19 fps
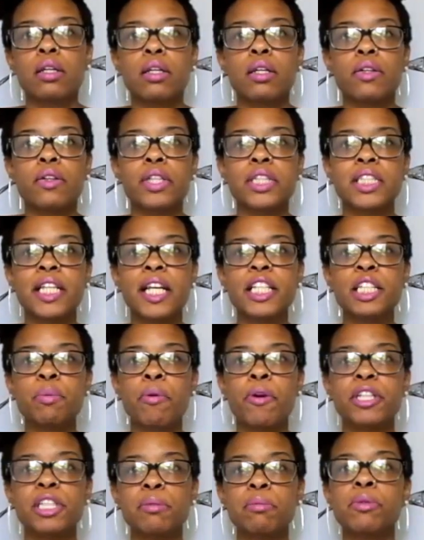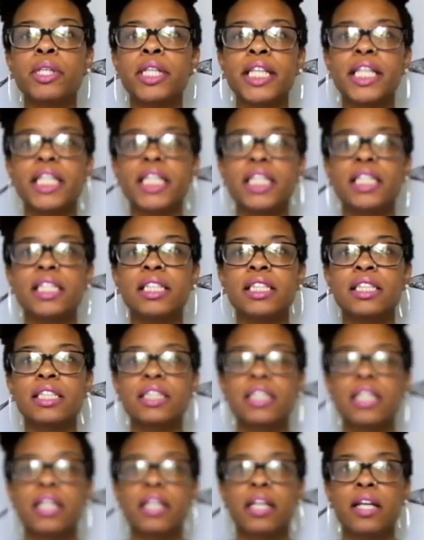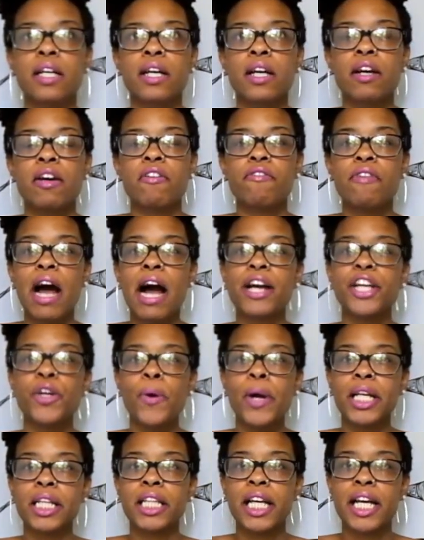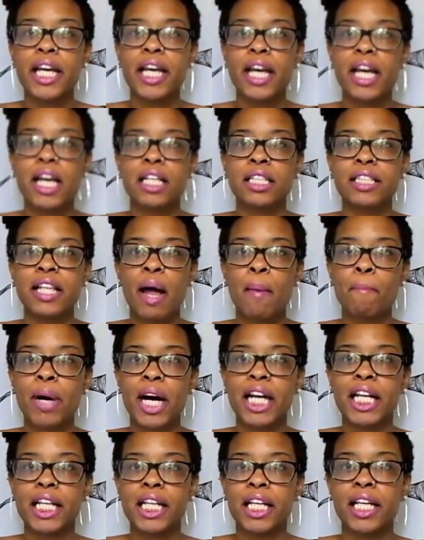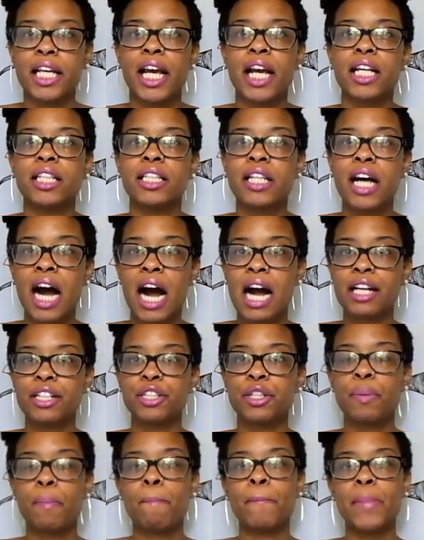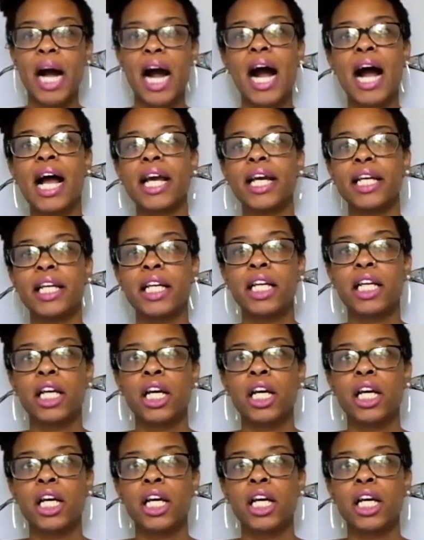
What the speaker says: The sixth principle is valuing things that money cannot buy.